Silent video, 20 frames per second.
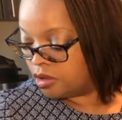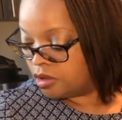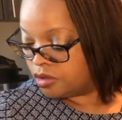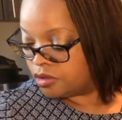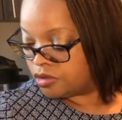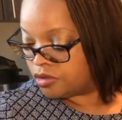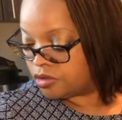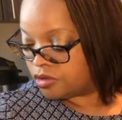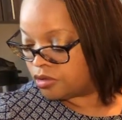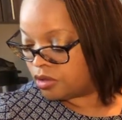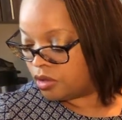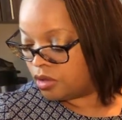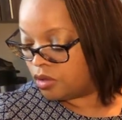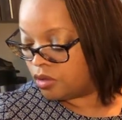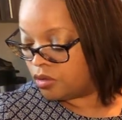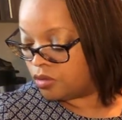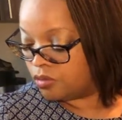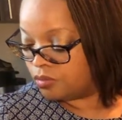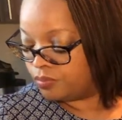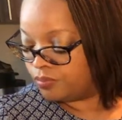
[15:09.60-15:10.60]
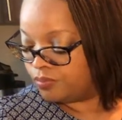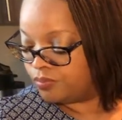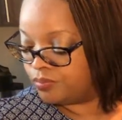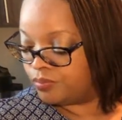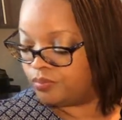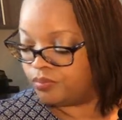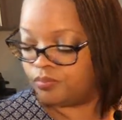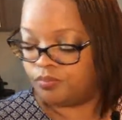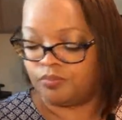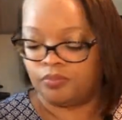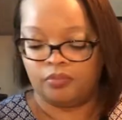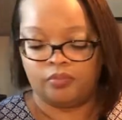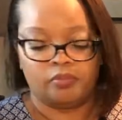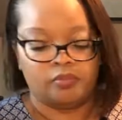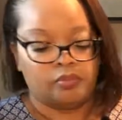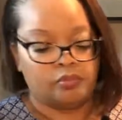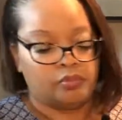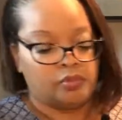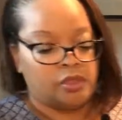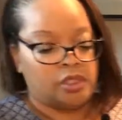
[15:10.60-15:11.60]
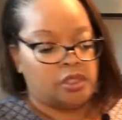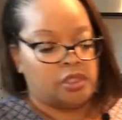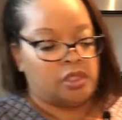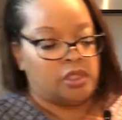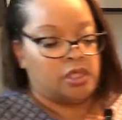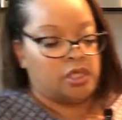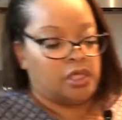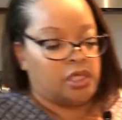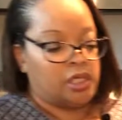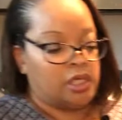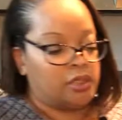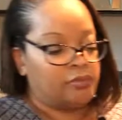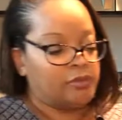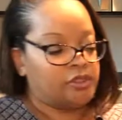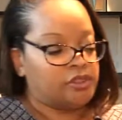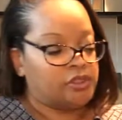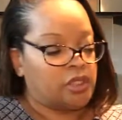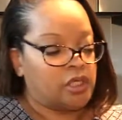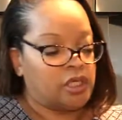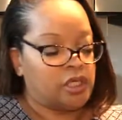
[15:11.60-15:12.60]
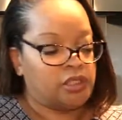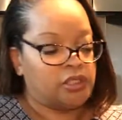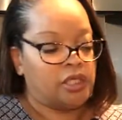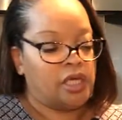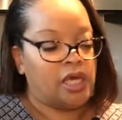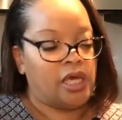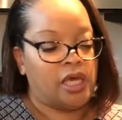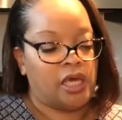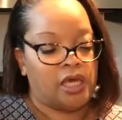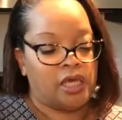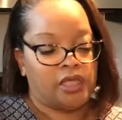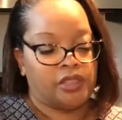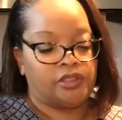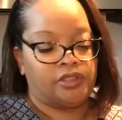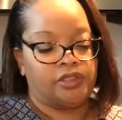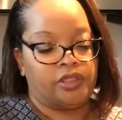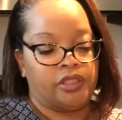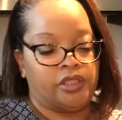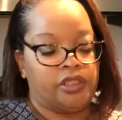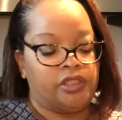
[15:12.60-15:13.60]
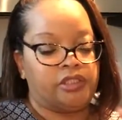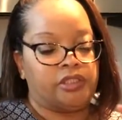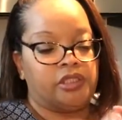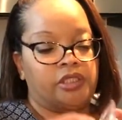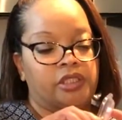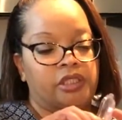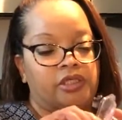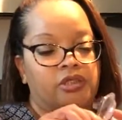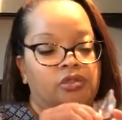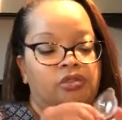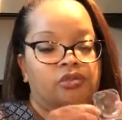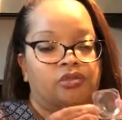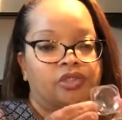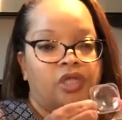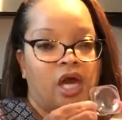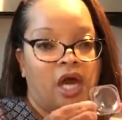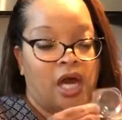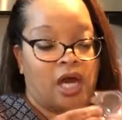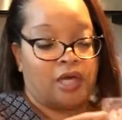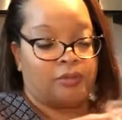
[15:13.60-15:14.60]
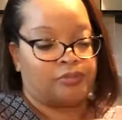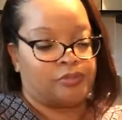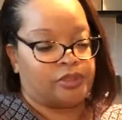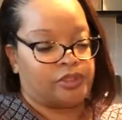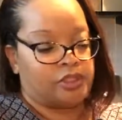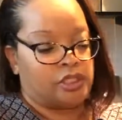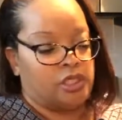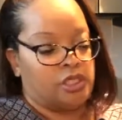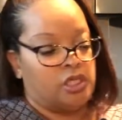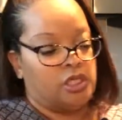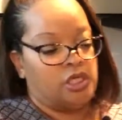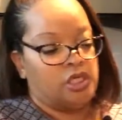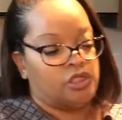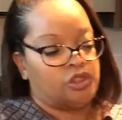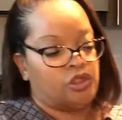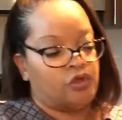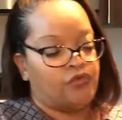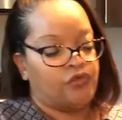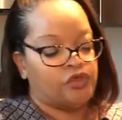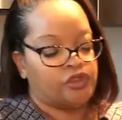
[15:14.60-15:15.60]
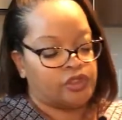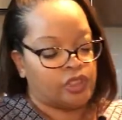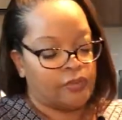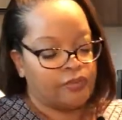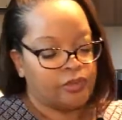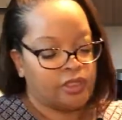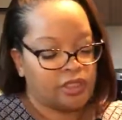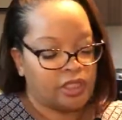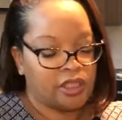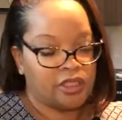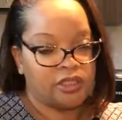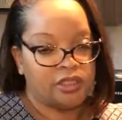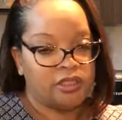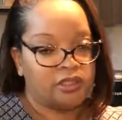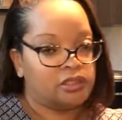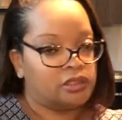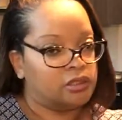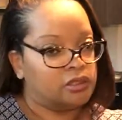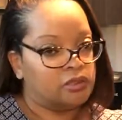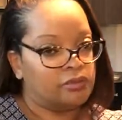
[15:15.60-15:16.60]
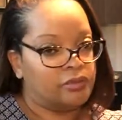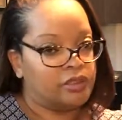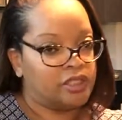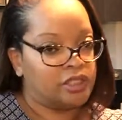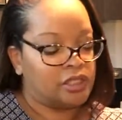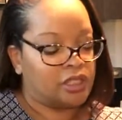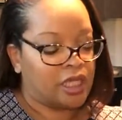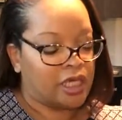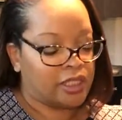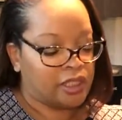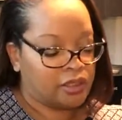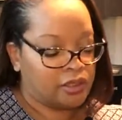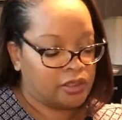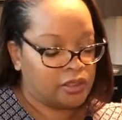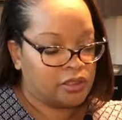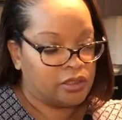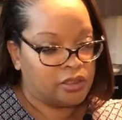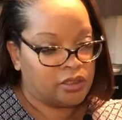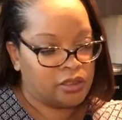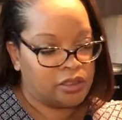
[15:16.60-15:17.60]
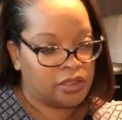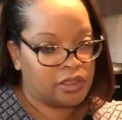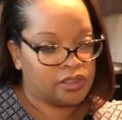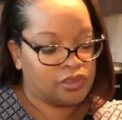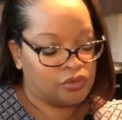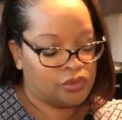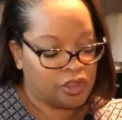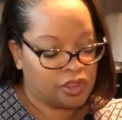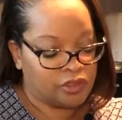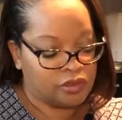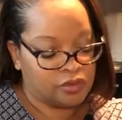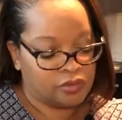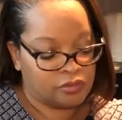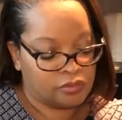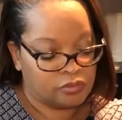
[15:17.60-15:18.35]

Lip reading: So Amazon has these little tops. So for something that needs a little bit of light, guess what?